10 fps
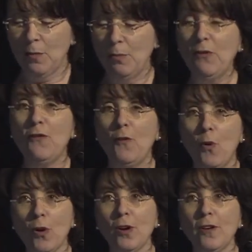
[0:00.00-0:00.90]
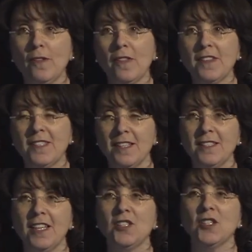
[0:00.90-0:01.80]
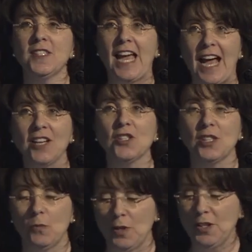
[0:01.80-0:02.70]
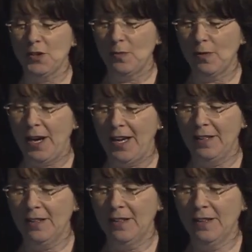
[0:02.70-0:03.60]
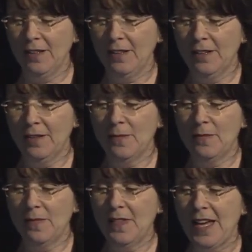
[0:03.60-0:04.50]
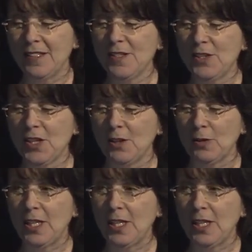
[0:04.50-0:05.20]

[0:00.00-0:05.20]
before the sensations actually reach the brain. That's the general